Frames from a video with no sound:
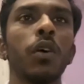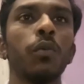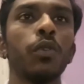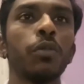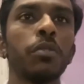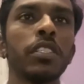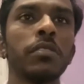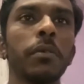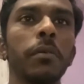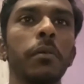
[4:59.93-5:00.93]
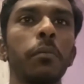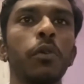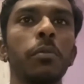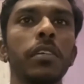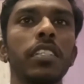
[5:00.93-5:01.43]
Wood-based
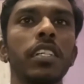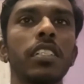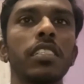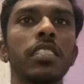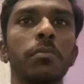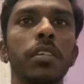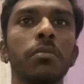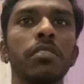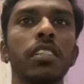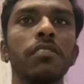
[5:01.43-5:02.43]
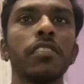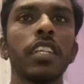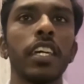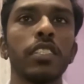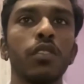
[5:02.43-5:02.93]
chipboard materials, sometimes referred
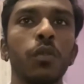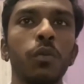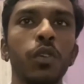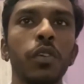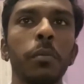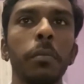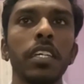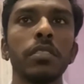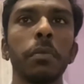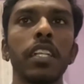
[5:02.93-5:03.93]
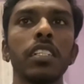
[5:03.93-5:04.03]
as wood-based panels,